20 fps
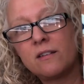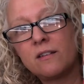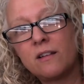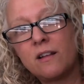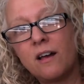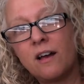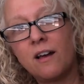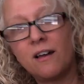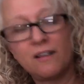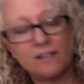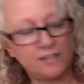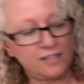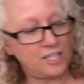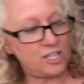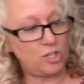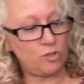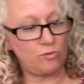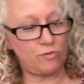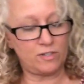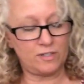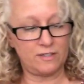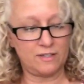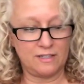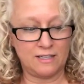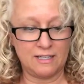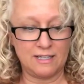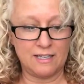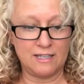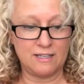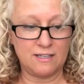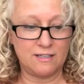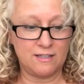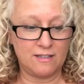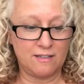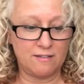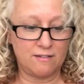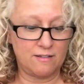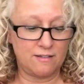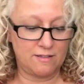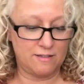Huh, cute.
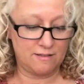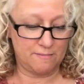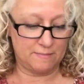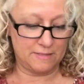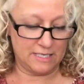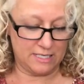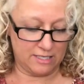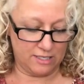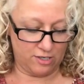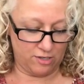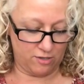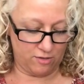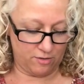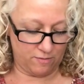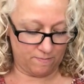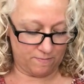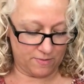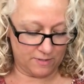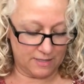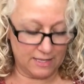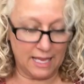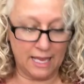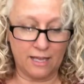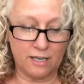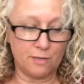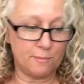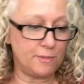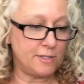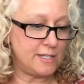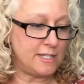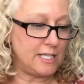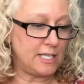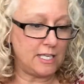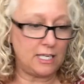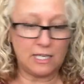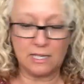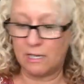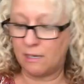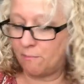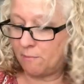I'm telling you, put the animals in
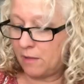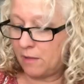it, I'm